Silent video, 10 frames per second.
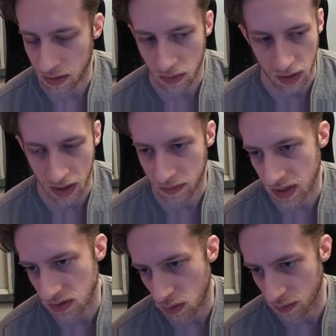Okay,
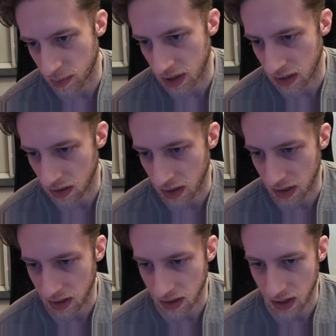face overbet here, and I
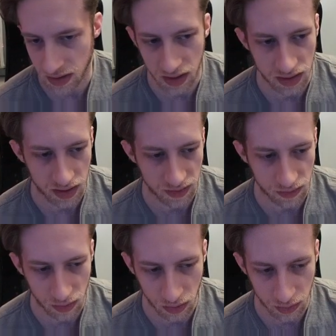think actually I just have to
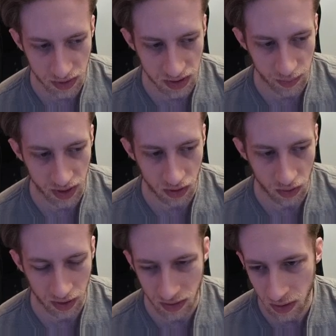fold, which is a bit
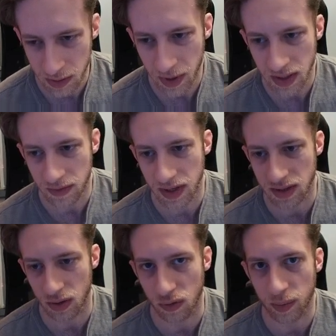annoying. Don't expect to face
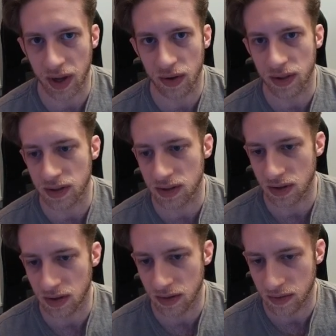an overbet on this
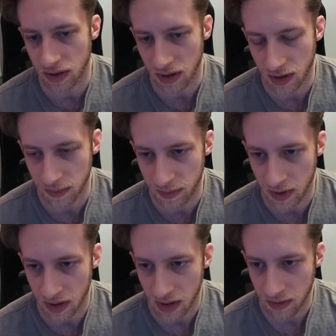turn
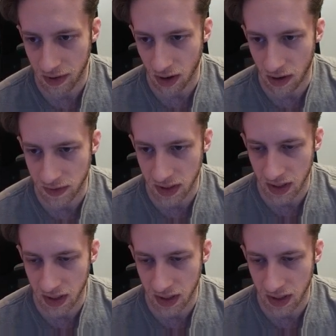very often.